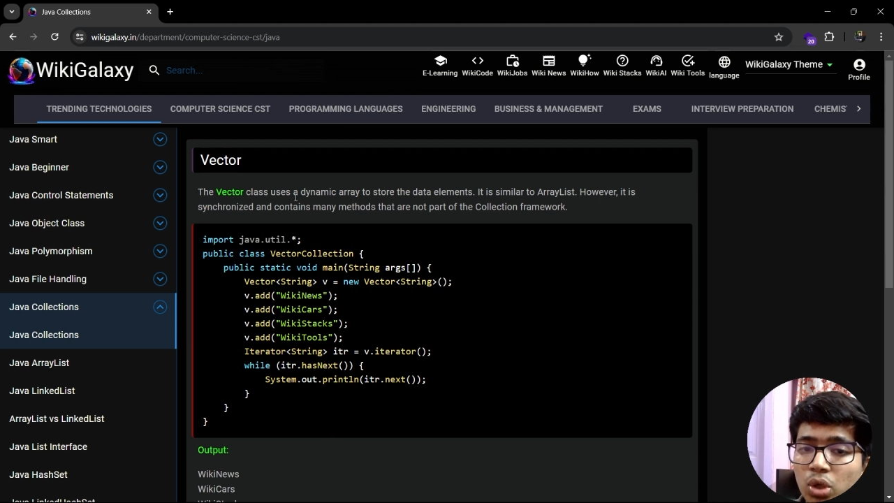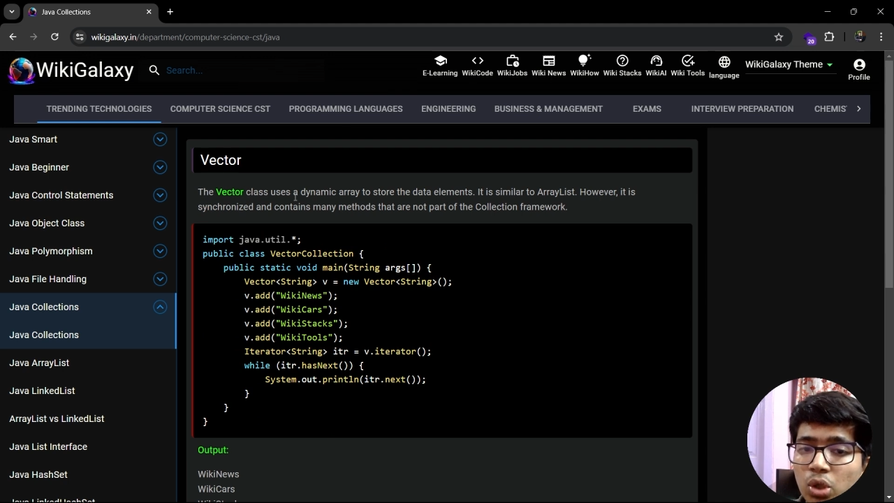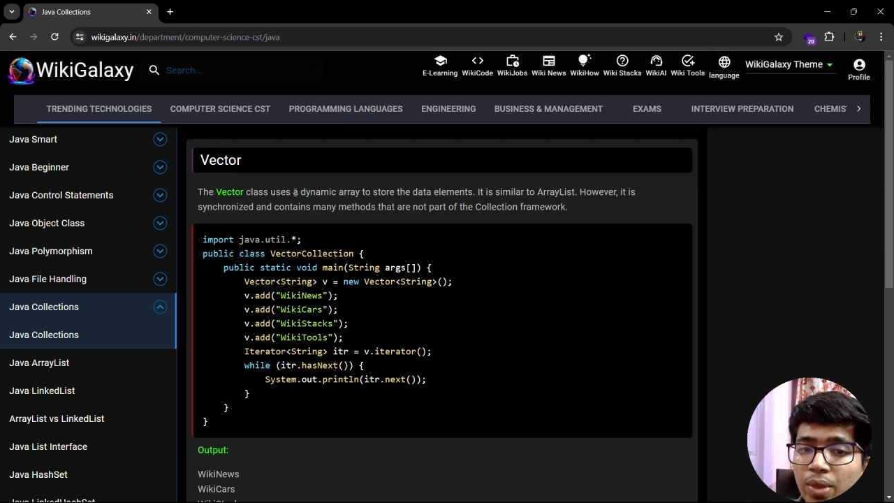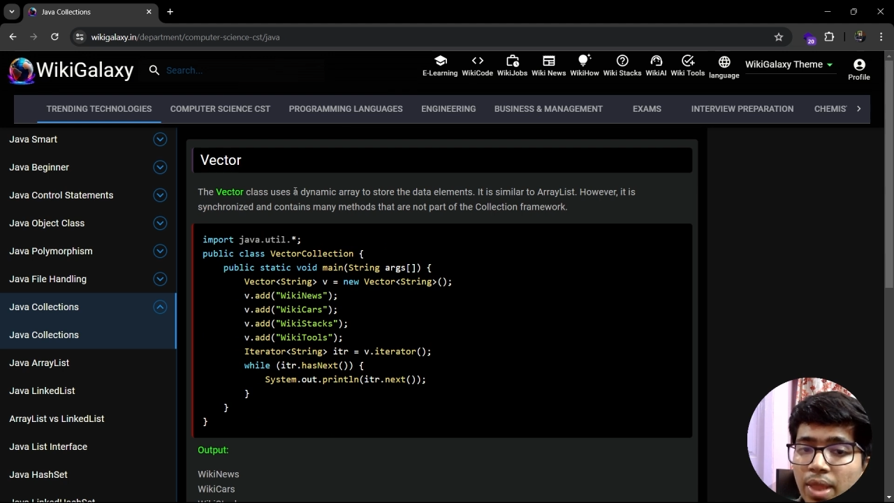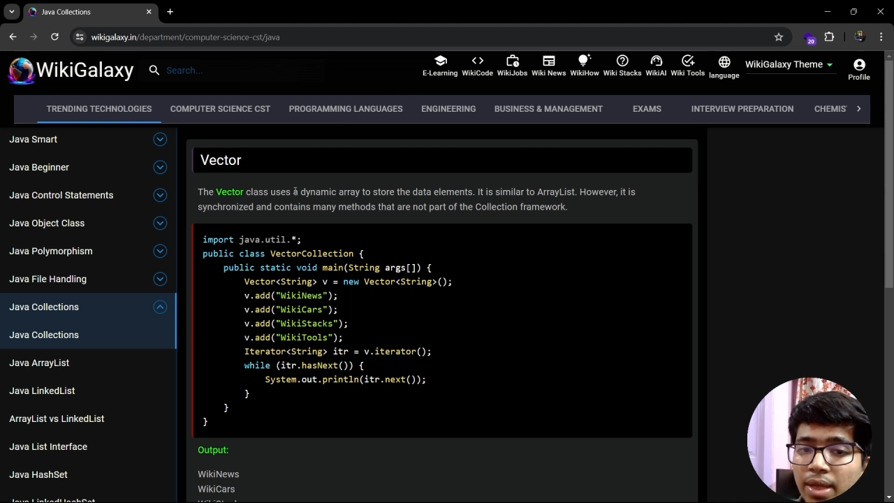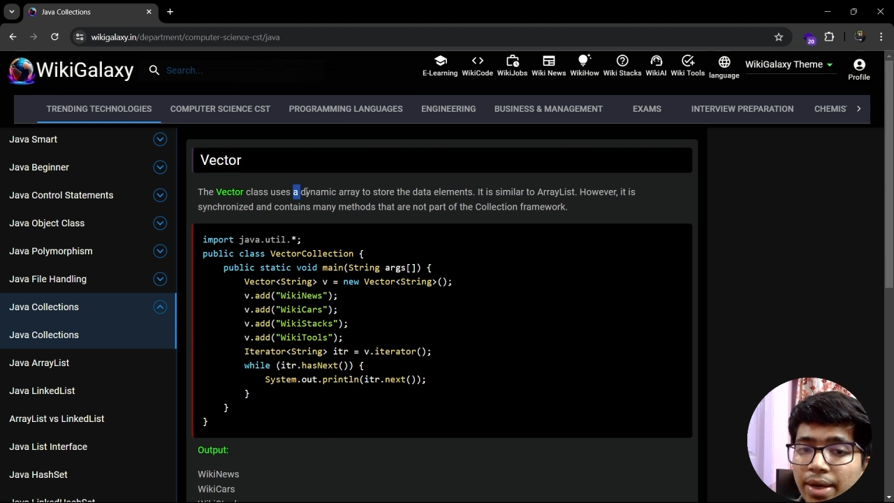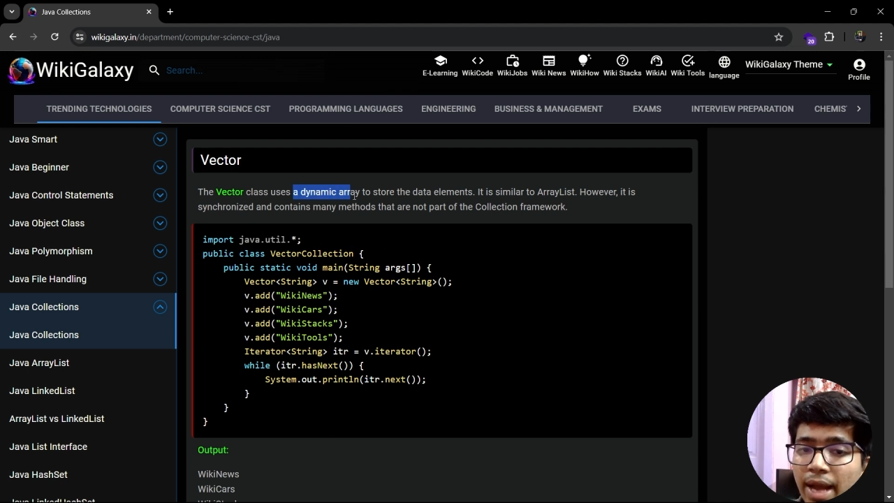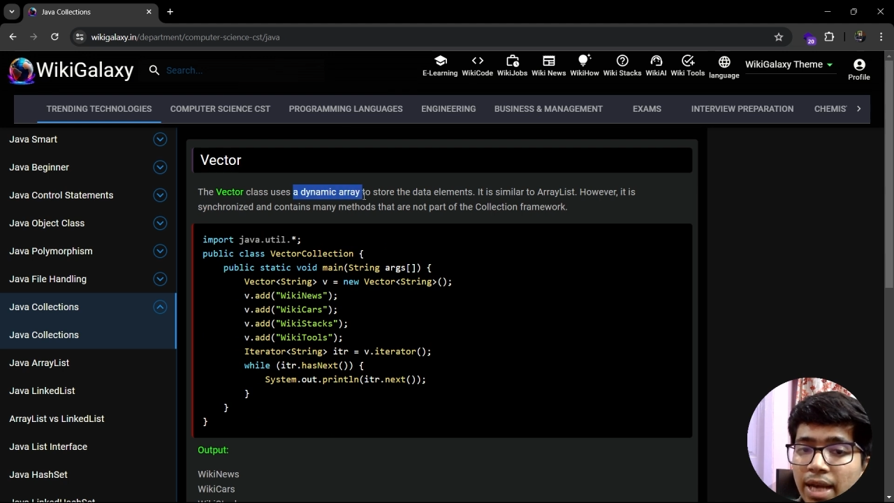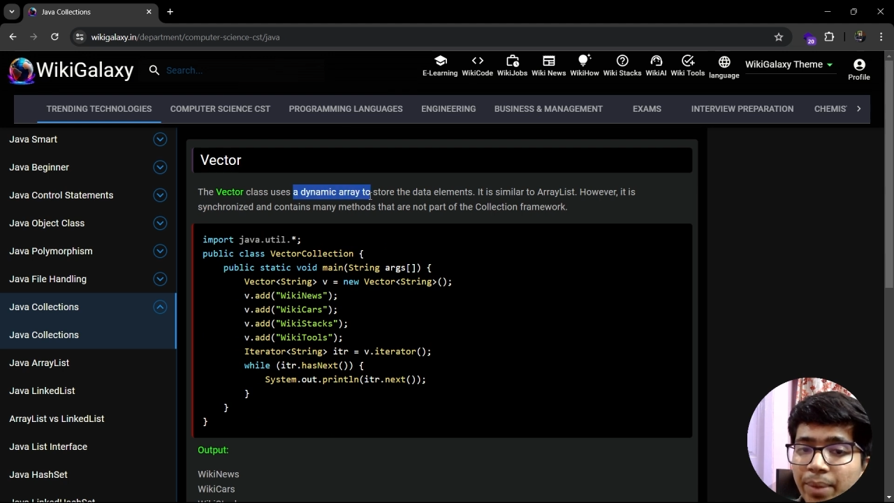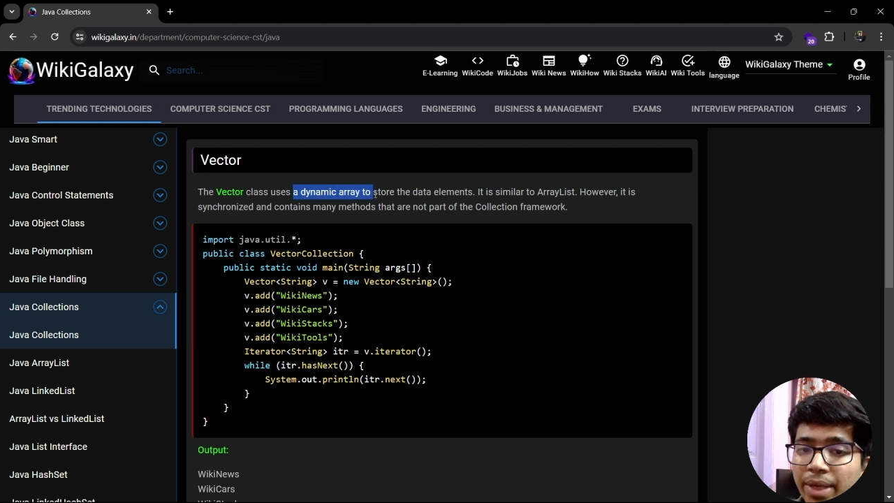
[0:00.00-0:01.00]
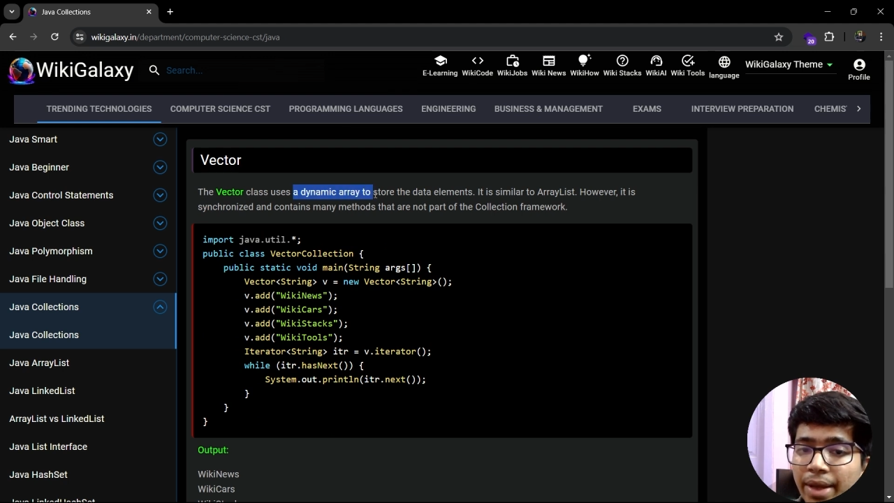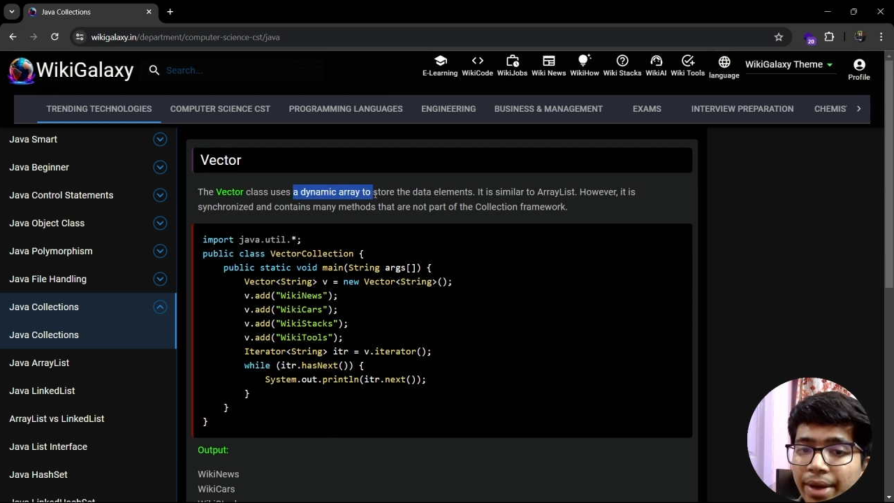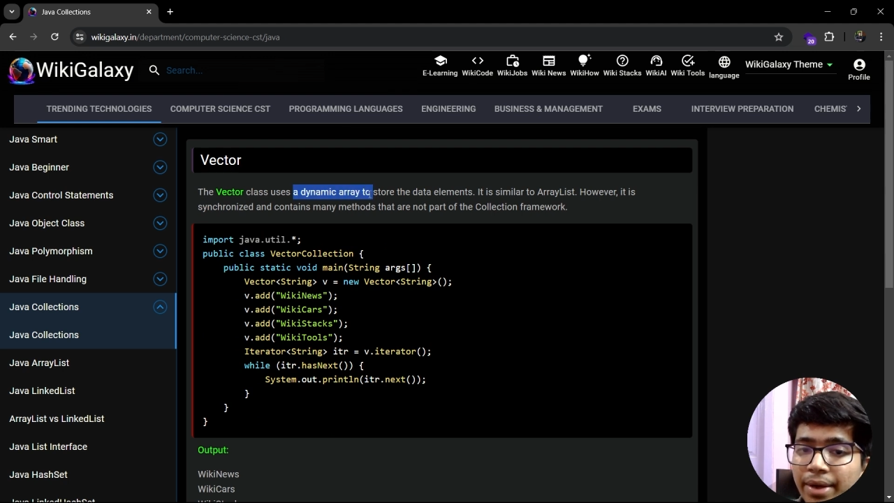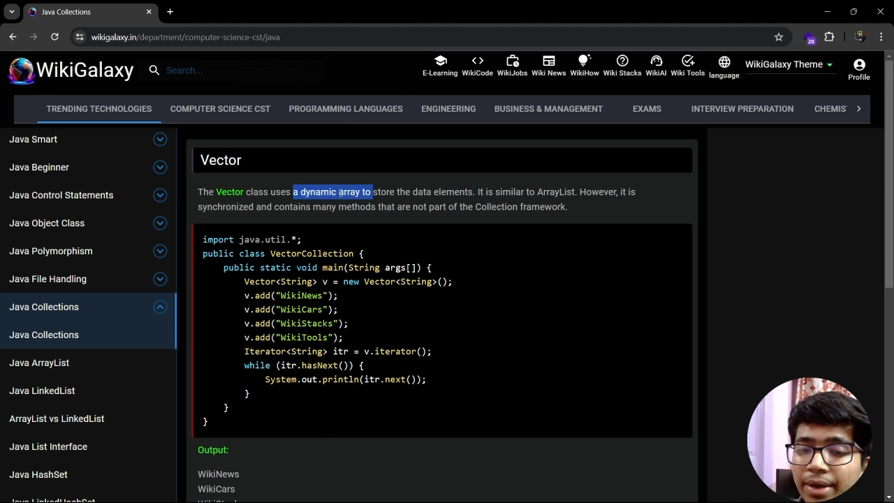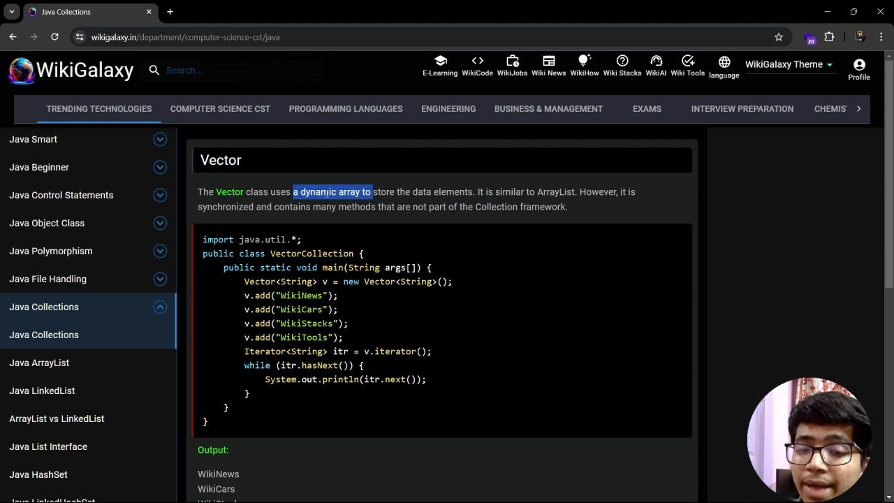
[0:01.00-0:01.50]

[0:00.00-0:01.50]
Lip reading: uses a dynamic array.